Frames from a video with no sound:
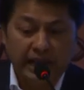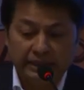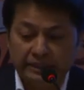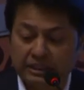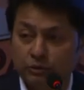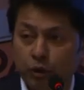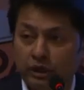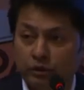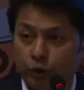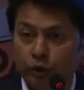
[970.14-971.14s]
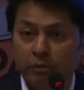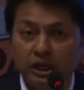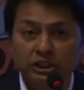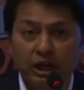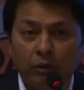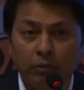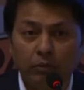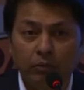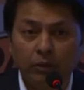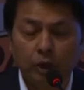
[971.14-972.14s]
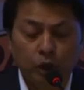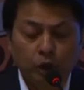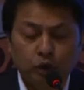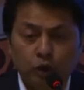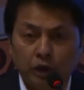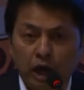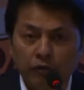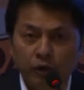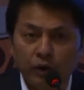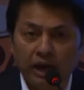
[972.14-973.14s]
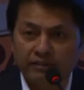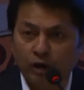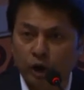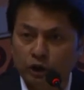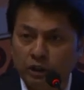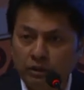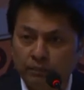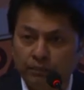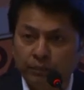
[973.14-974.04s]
And this is what is going to emerge now. So now we're going to have an auction